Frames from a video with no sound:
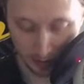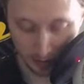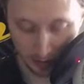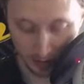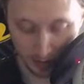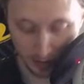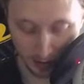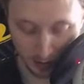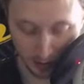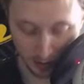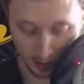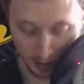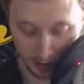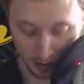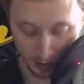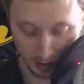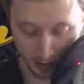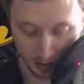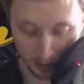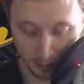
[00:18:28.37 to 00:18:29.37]

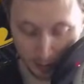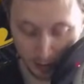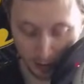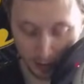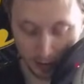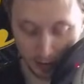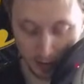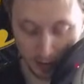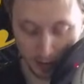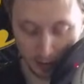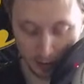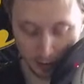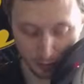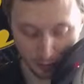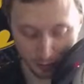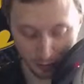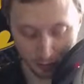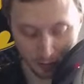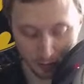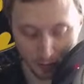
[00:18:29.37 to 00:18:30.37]
And similar,
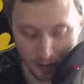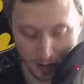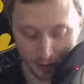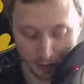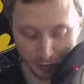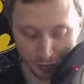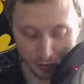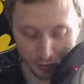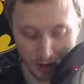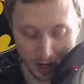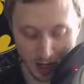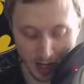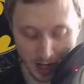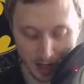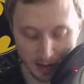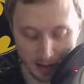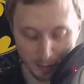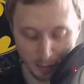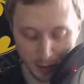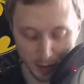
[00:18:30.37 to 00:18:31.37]
go ahead and try
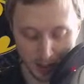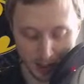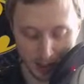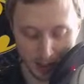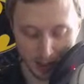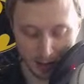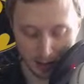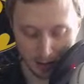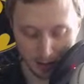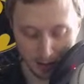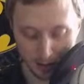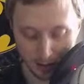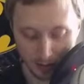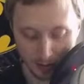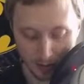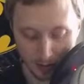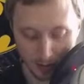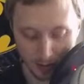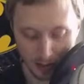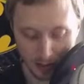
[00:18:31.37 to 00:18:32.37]
number 10.
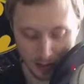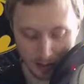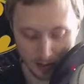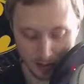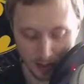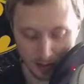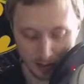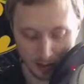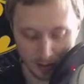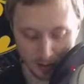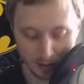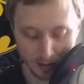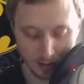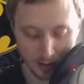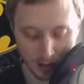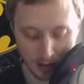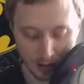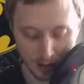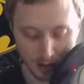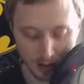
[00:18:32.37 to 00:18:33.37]
Okay, that's
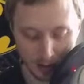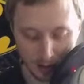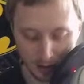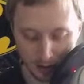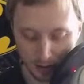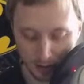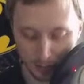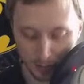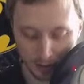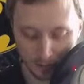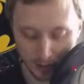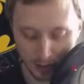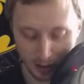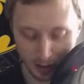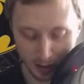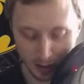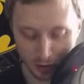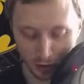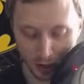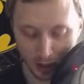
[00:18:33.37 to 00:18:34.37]
somewhat of
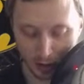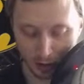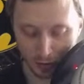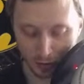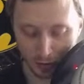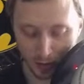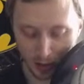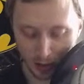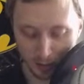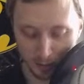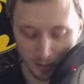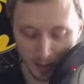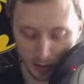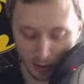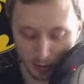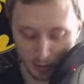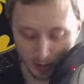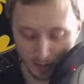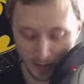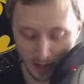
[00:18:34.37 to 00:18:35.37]
a challenge question. Make
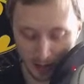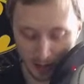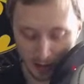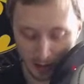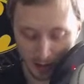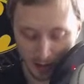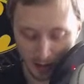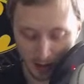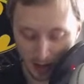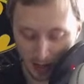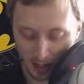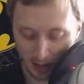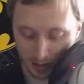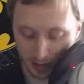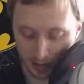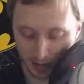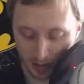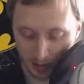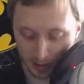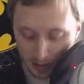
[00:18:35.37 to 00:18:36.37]
use of that
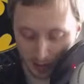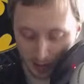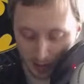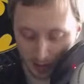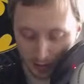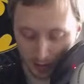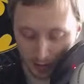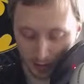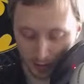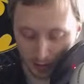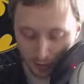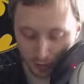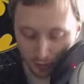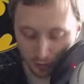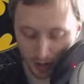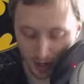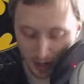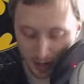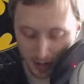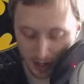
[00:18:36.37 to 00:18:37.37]
isosceles. You're going to
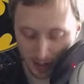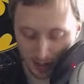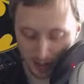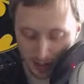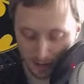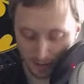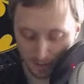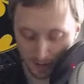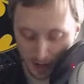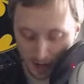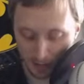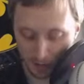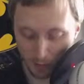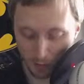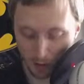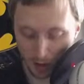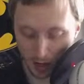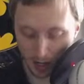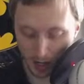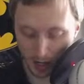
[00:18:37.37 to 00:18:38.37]
try to identify
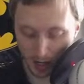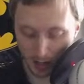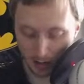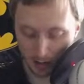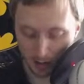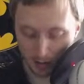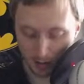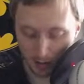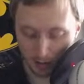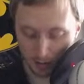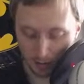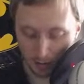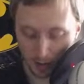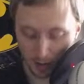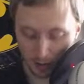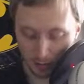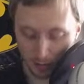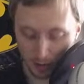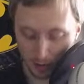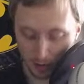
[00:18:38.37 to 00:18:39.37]
why,
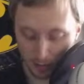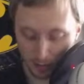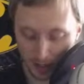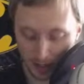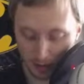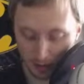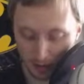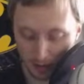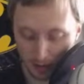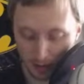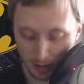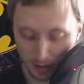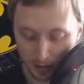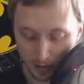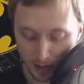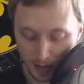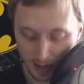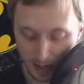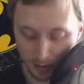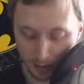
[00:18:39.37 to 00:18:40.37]
what you know about
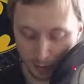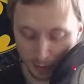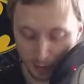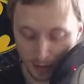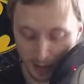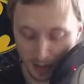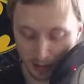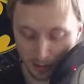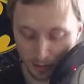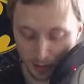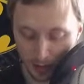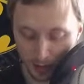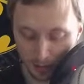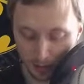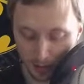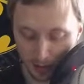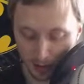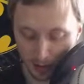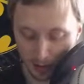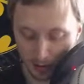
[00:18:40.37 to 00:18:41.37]
angles being across
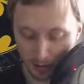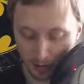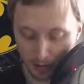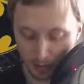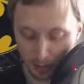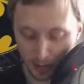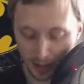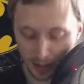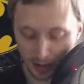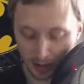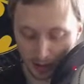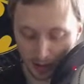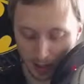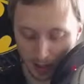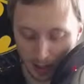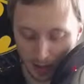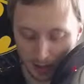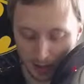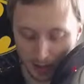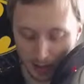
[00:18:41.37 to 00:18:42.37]
from each other and the biggest
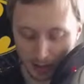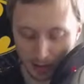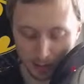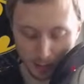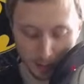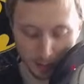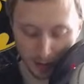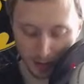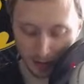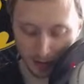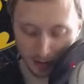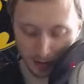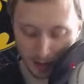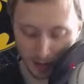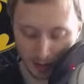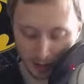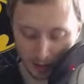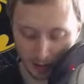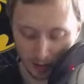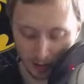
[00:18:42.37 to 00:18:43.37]
side, this has to be bigger than
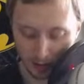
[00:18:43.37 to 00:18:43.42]
that.